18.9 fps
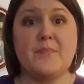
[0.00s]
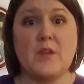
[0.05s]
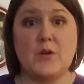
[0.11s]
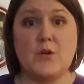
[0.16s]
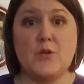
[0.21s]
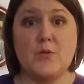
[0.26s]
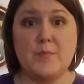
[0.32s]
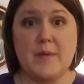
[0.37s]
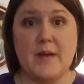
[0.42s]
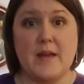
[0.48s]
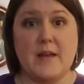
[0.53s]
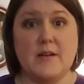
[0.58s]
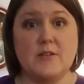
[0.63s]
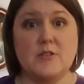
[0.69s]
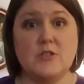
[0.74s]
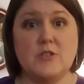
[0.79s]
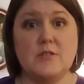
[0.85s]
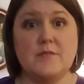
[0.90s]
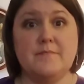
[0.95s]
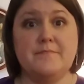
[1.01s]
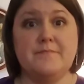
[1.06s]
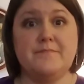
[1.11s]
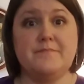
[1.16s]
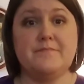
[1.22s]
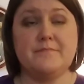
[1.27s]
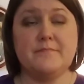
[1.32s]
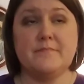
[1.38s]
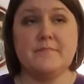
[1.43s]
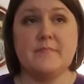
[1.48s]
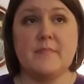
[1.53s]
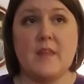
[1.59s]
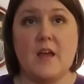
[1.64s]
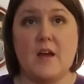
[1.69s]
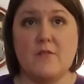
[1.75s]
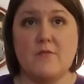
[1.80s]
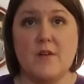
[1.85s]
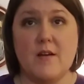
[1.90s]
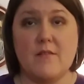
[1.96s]
group page
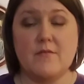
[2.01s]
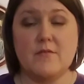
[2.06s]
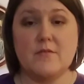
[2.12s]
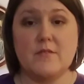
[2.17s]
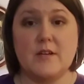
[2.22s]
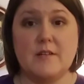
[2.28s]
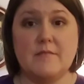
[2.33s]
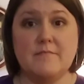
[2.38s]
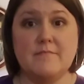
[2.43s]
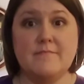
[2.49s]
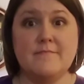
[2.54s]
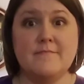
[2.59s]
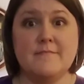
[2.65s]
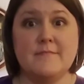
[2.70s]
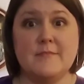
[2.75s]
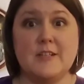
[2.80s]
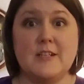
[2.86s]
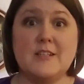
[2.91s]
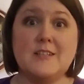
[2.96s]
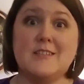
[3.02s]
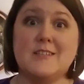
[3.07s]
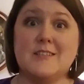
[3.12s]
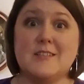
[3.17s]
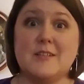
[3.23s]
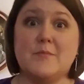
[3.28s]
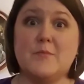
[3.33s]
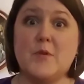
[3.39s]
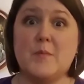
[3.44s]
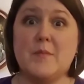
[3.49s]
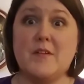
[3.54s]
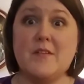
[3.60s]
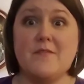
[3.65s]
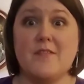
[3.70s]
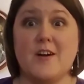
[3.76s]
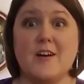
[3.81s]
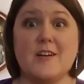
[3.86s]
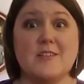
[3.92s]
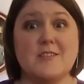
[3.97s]
on Ravelry, and some women have
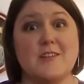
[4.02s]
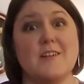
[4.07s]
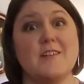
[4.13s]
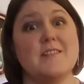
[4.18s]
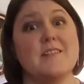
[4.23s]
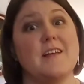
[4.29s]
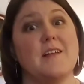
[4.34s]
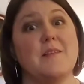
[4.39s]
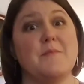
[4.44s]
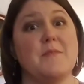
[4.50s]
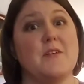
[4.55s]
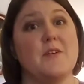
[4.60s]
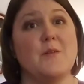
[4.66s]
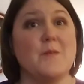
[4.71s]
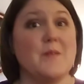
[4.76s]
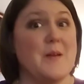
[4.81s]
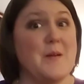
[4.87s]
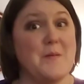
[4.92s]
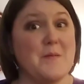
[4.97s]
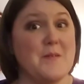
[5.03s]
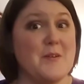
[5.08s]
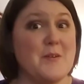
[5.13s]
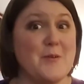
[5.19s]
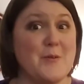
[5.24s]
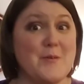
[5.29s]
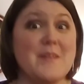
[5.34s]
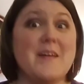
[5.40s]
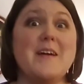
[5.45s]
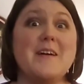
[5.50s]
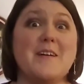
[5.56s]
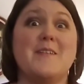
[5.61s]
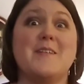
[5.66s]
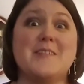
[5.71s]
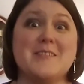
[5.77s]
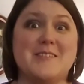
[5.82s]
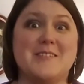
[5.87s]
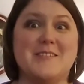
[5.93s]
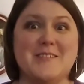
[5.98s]
already started telling me who they're
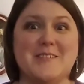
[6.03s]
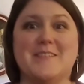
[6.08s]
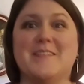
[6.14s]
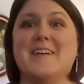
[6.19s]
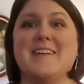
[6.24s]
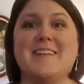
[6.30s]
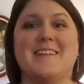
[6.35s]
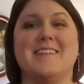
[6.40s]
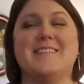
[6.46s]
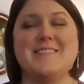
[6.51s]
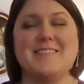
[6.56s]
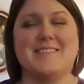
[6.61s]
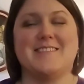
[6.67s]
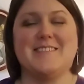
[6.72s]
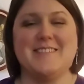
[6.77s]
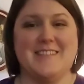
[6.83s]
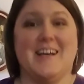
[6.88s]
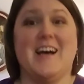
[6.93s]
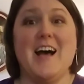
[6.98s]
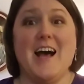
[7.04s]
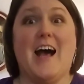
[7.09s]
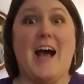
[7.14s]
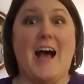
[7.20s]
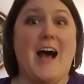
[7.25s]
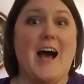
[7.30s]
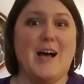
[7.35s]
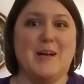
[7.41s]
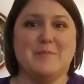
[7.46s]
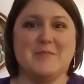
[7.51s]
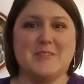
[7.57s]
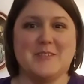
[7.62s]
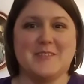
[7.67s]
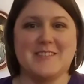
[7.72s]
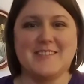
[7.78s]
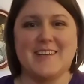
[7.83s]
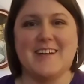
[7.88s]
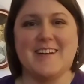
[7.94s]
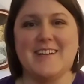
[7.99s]
going to do, and I'm so
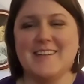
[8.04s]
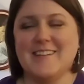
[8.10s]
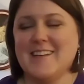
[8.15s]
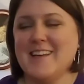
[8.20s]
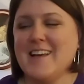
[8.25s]
excited.